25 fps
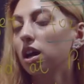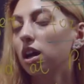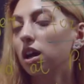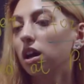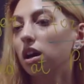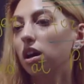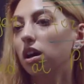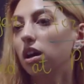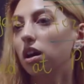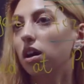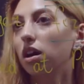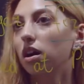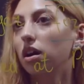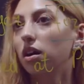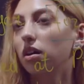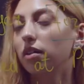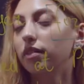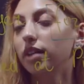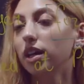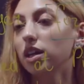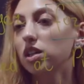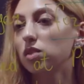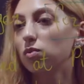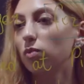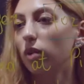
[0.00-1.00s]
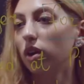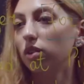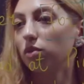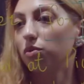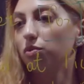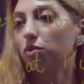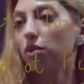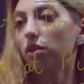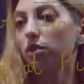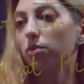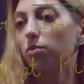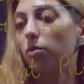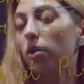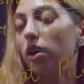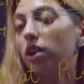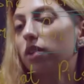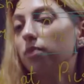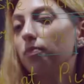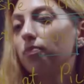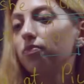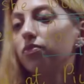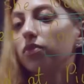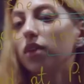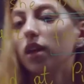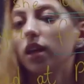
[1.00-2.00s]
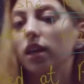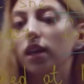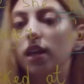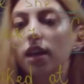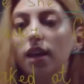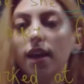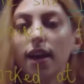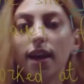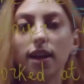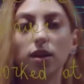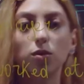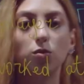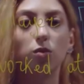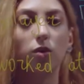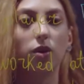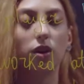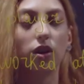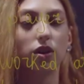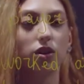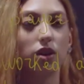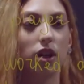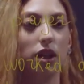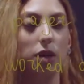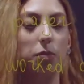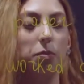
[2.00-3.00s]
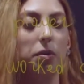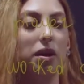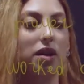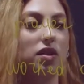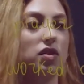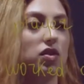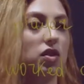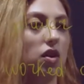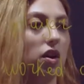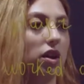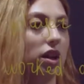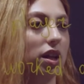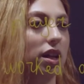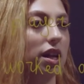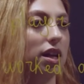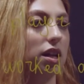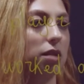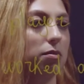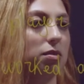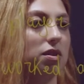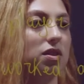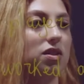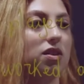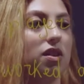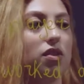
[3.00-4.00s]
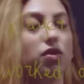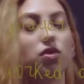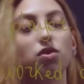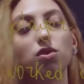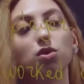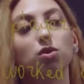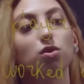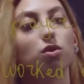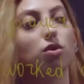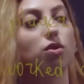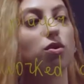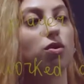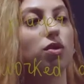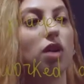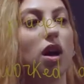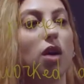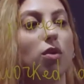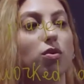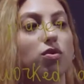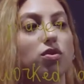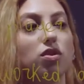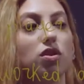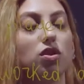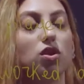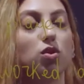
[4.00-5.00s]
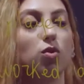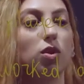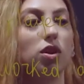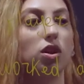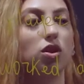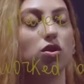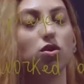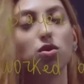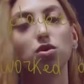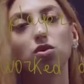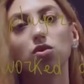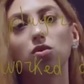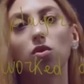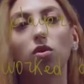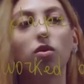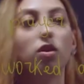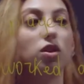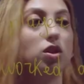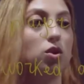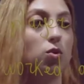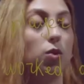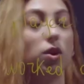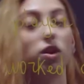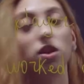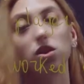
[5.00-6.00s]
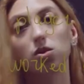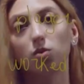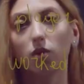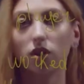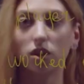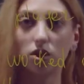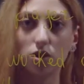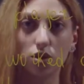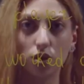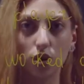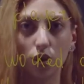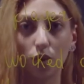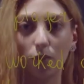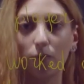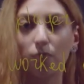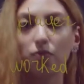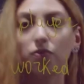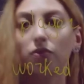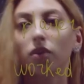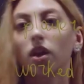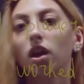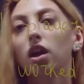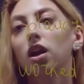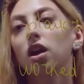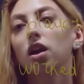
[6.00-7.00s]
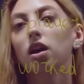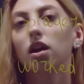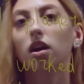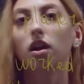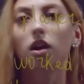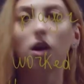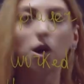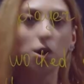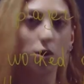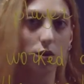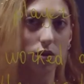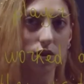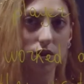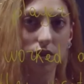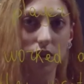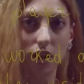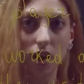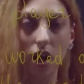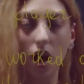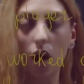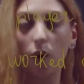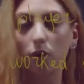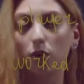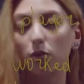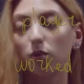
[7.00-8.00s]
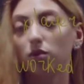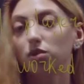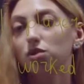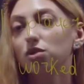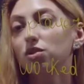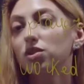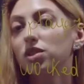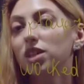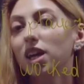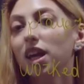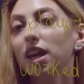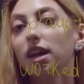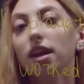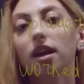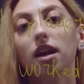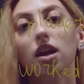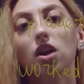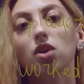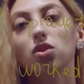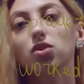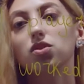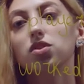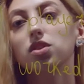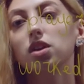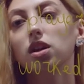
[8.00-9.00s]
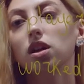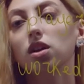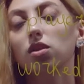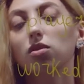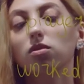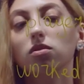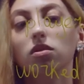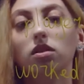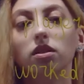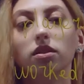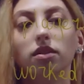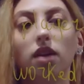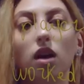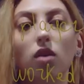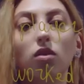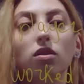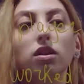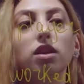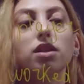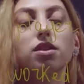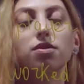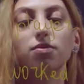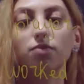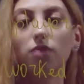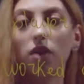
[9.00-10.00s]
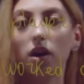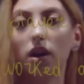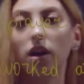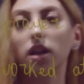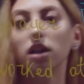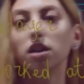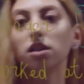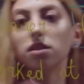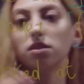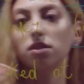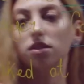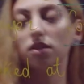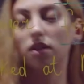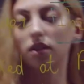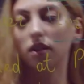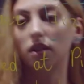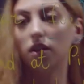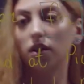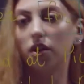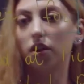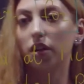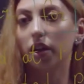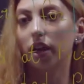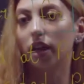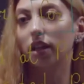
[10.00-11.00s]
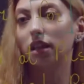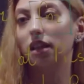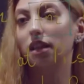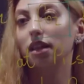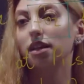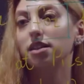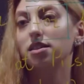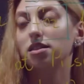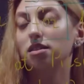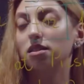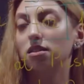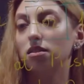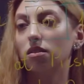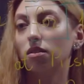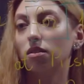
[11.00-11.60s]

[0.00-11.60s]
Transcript: Next one, fourth one. He had worked at Picsart Academy since 2022 or 2022. You decide how you want to say. So now let's find and let's